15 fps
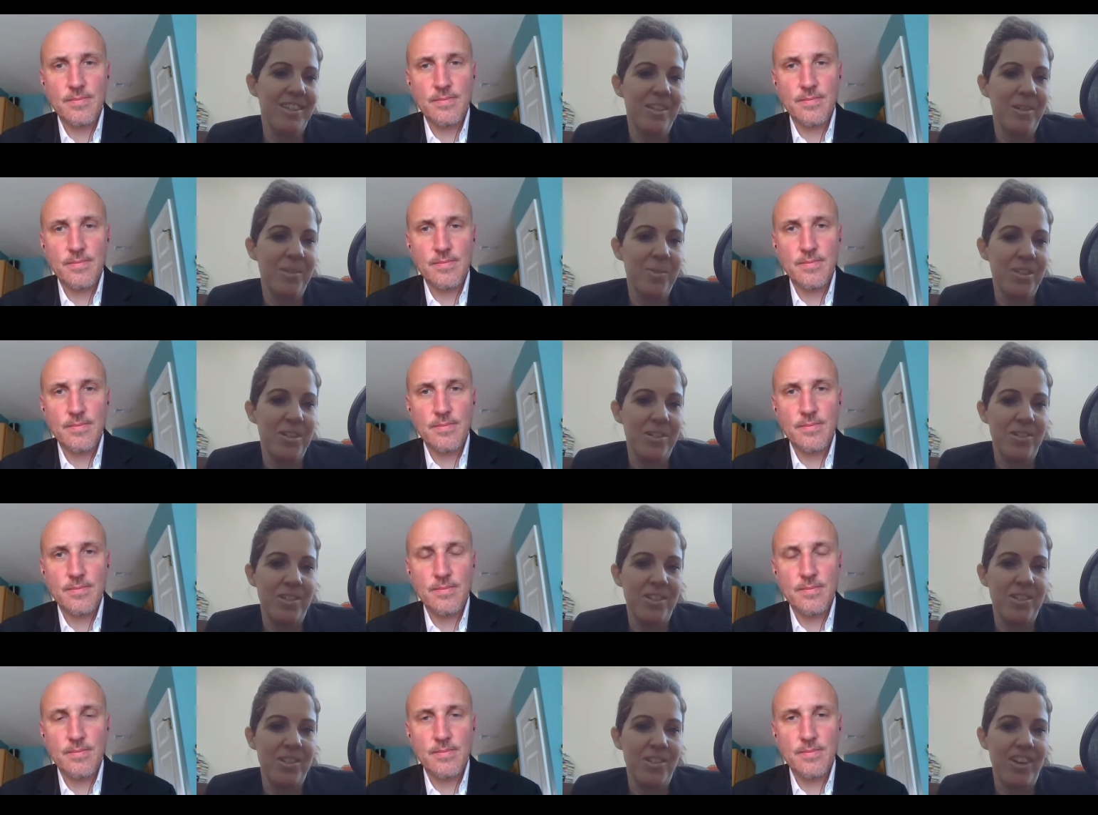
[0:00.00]
Speaker 1: know where your
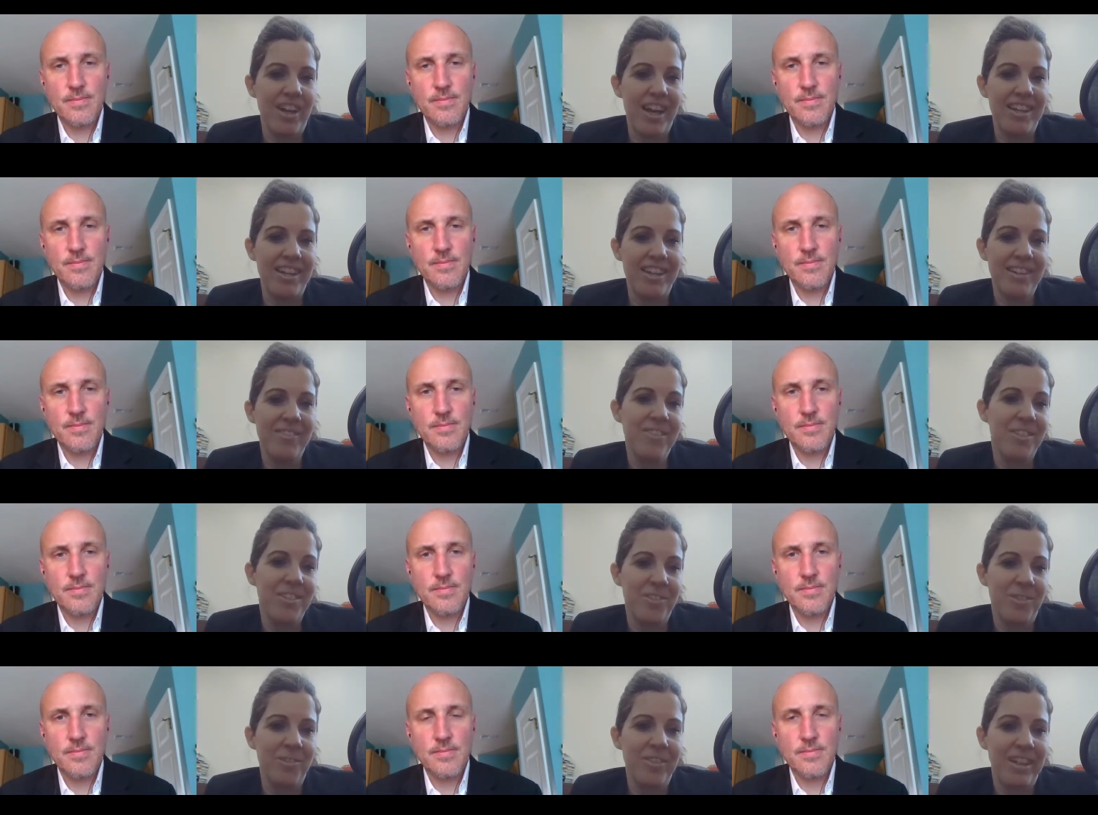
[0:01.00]
students are at and even
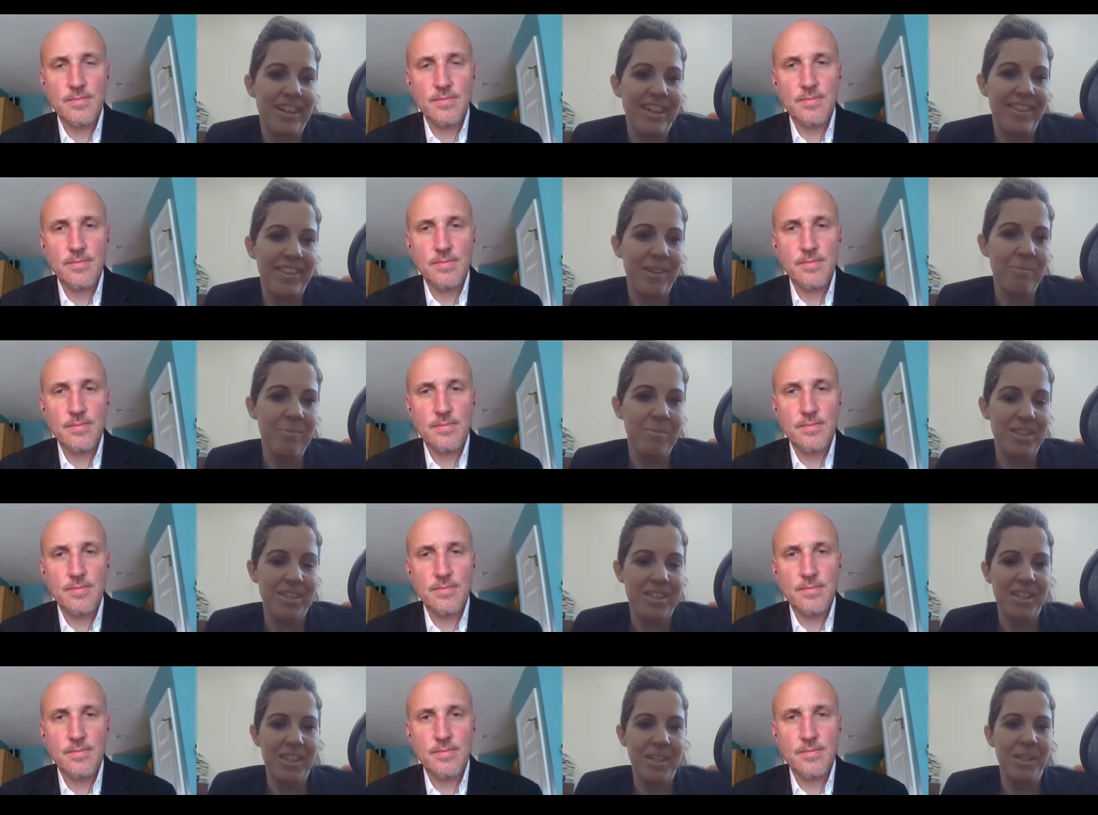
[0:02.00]
surveying them to
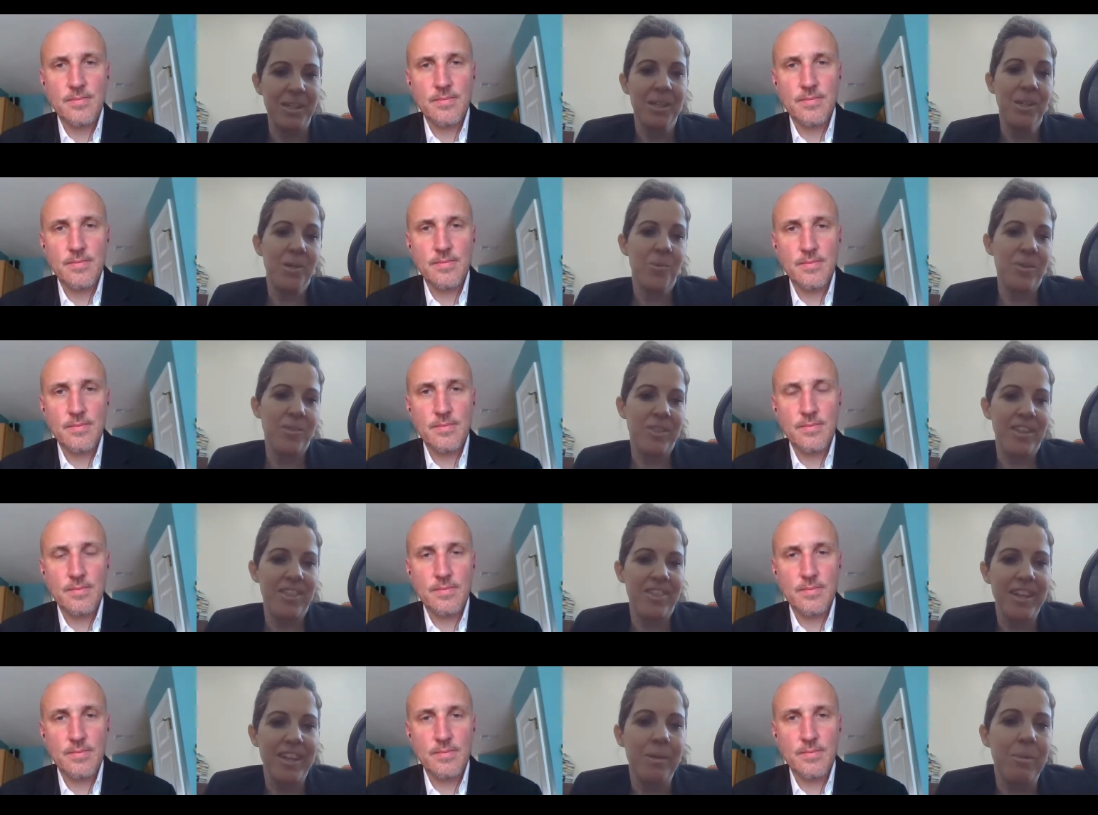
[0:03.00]
see what
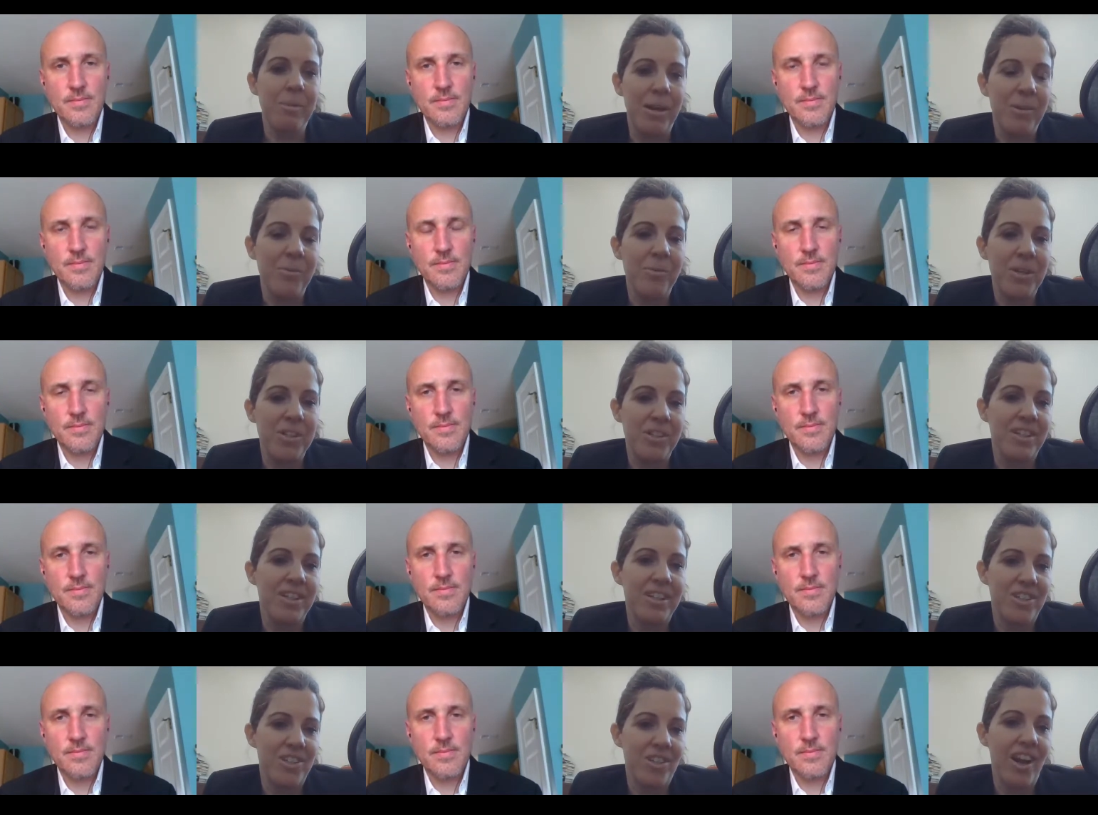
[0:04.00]
they think about what
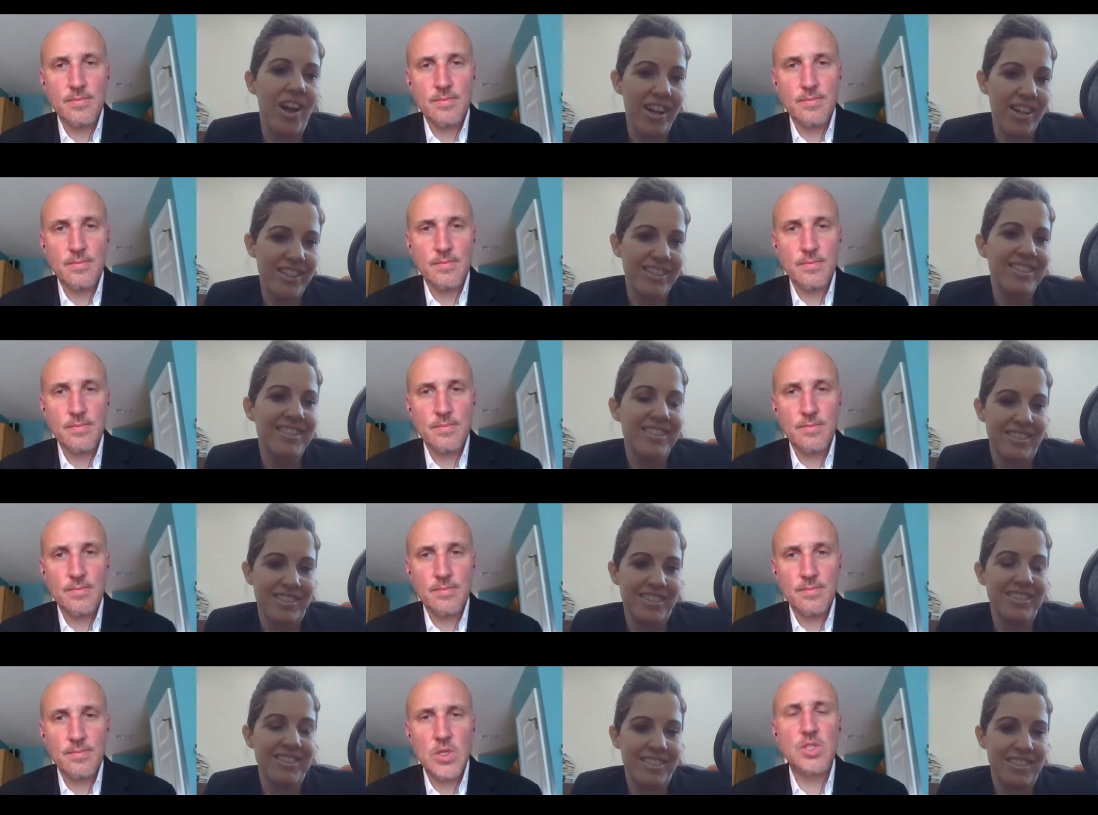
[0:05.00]
you're going to try
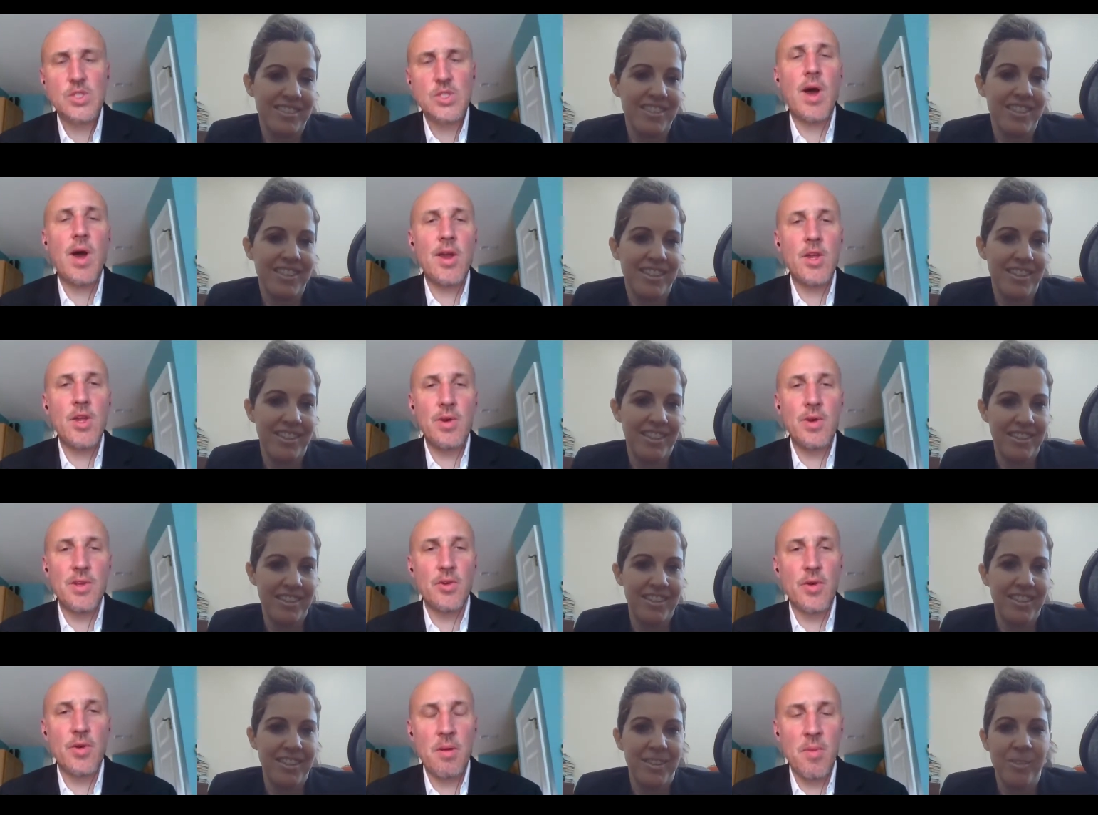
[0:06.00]
Speaker 2: so how do you
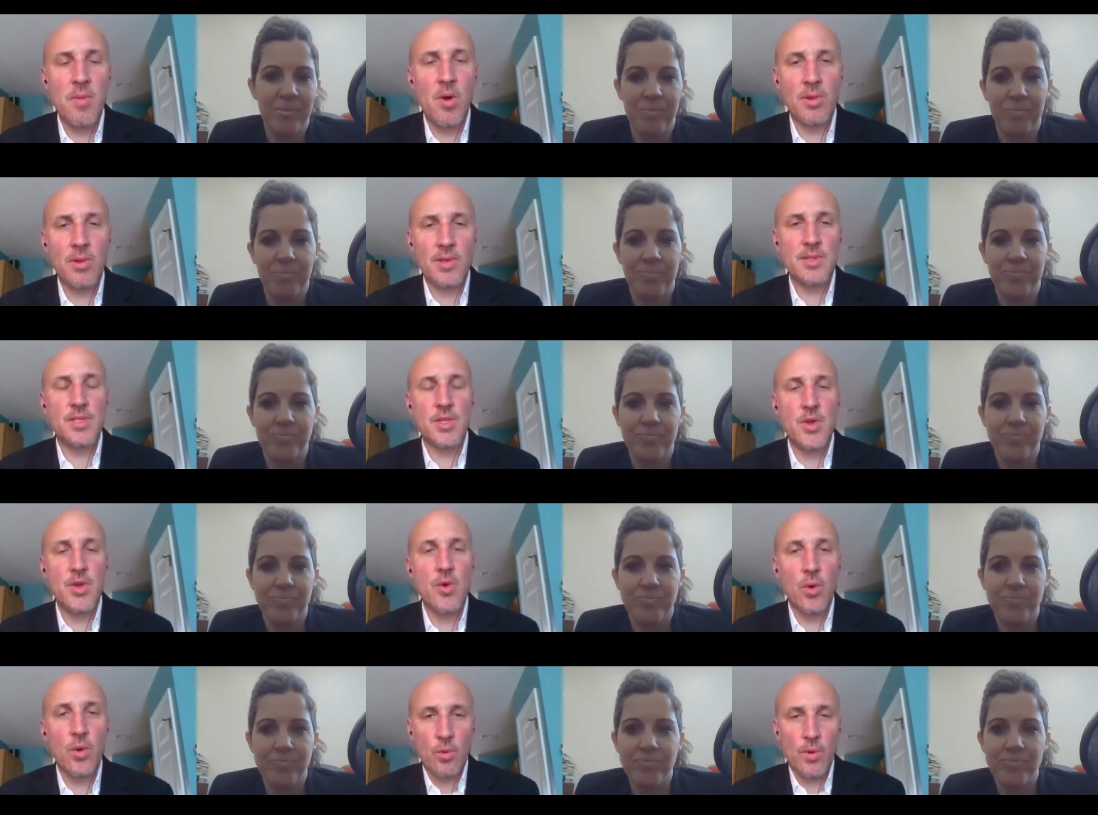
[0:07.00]
integrate mobile into
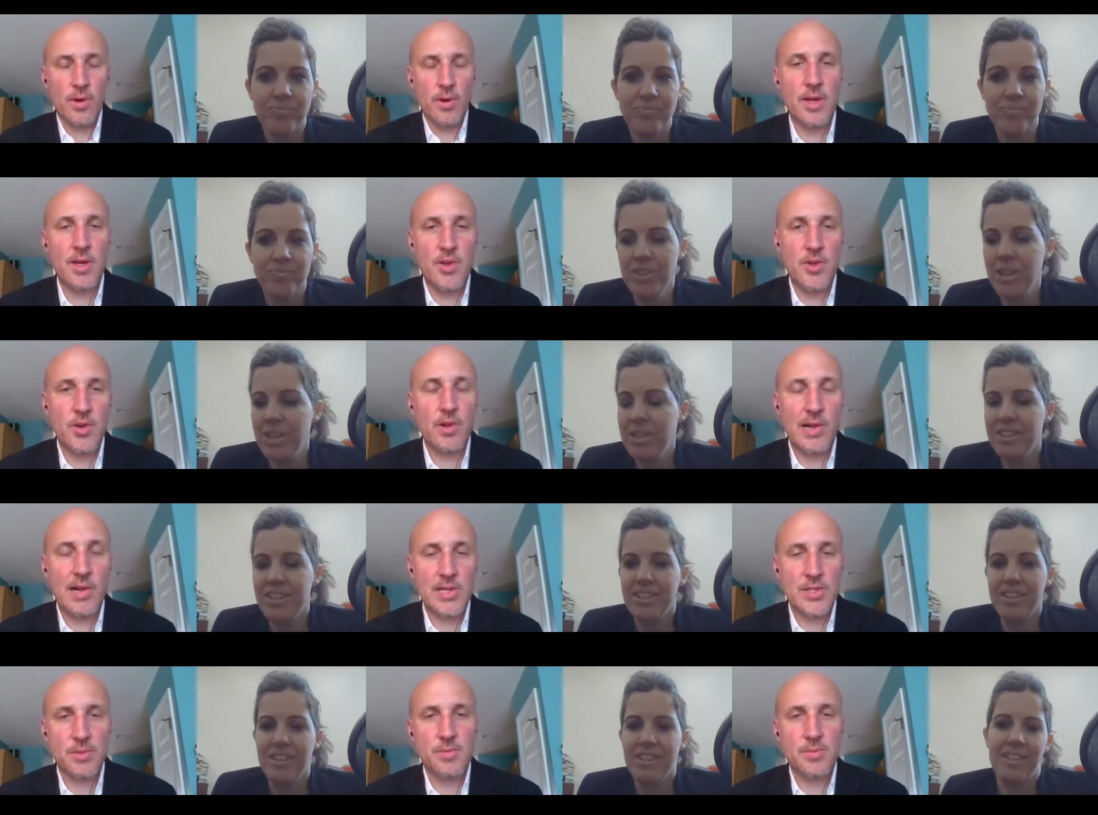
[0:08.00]
your work, into your
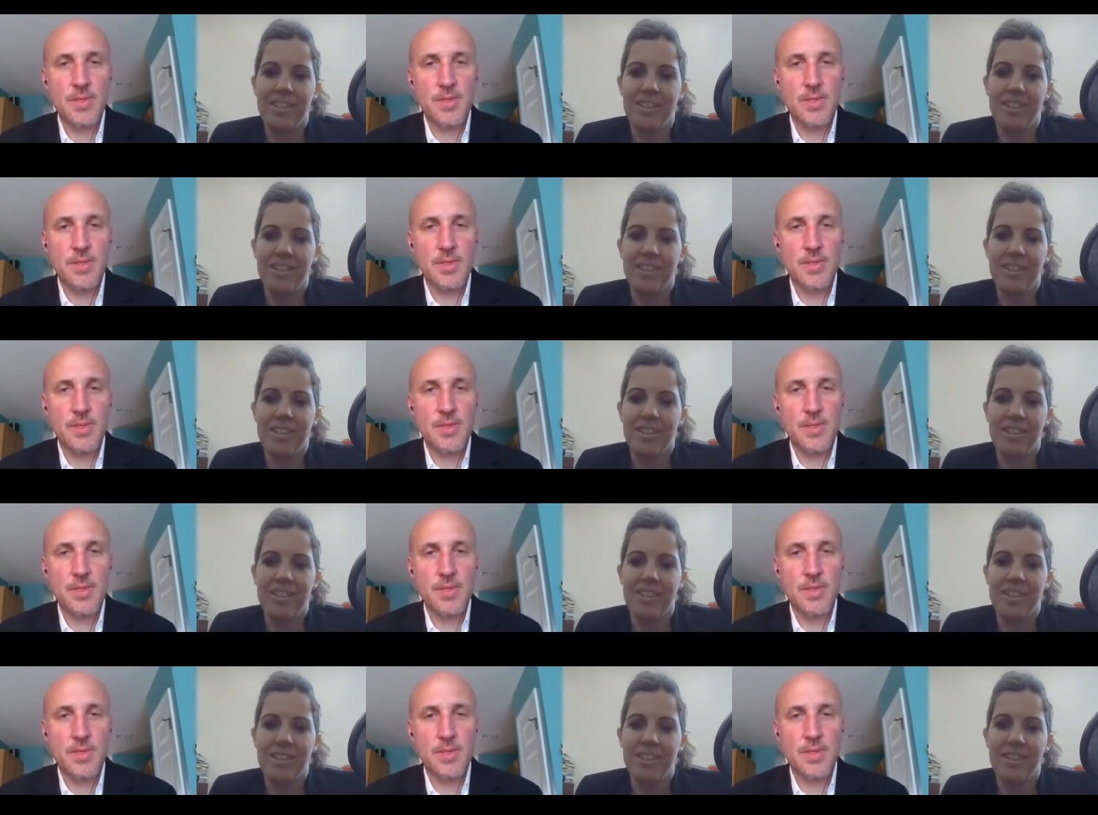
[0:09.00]
classrooms?